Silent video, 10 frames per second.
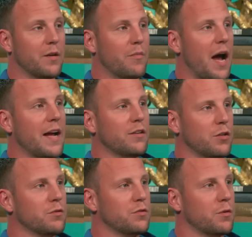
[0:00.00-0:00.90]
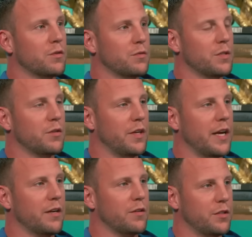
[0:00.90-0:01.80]
Behind closed doors, when you get
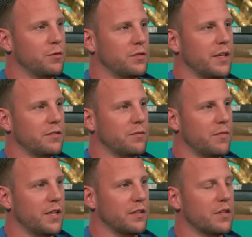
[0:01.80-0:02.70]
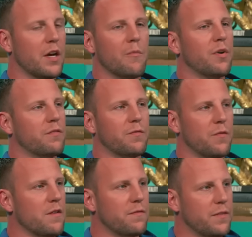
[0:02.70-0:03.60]
angry, you say some things. But
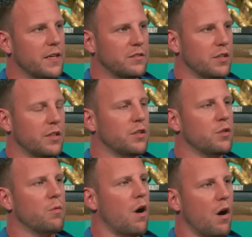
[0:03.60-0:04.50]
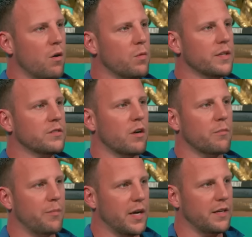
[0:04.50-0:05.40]
front facing, you always are
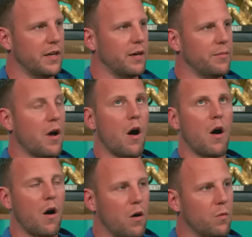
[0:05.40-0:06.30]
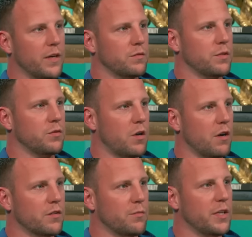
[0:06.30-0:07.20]
buttoned up. Always, when you
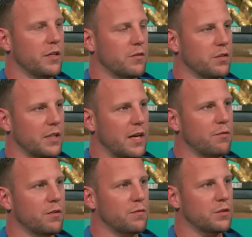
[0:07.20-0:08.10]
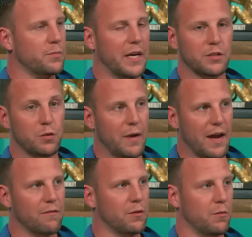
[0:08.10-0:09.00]
talk to the media, there's a level of respect to
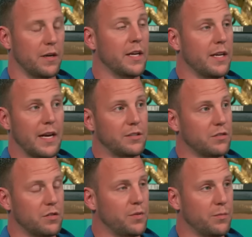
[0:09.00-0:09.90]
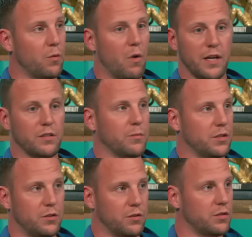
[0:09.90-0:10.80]
everyone, not just the people watching, but
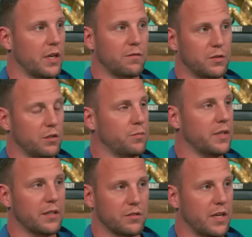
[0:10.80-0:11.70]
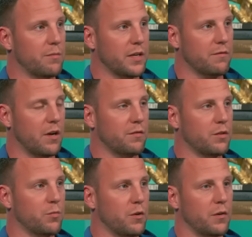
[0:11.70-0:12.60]
to yourself, to your players, to everybody involved in
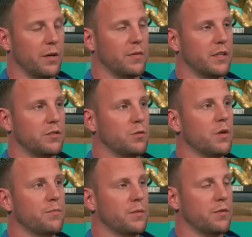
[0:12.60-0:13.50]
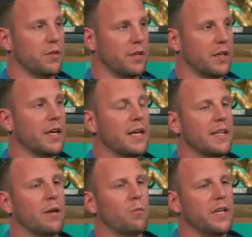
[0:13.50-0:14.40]
your program, because you want people to think
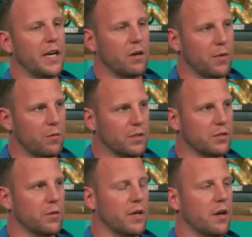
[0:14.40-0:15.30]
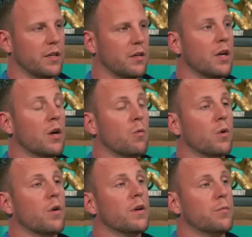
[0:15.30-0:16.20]
that we care about what's going on here.
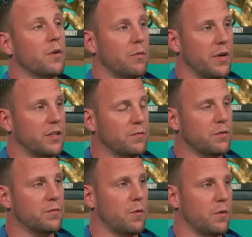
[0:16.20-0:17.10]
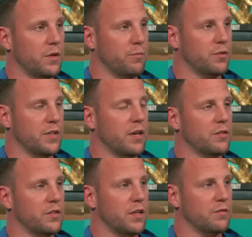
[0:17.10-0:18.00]
We're going to put our best foot forward and present
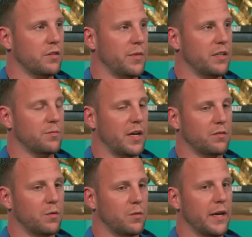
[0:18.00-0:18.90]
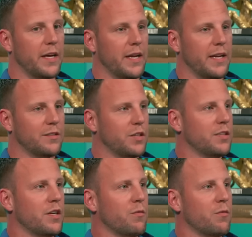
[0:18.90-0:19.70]
ourselves in the best possible way. And J.J.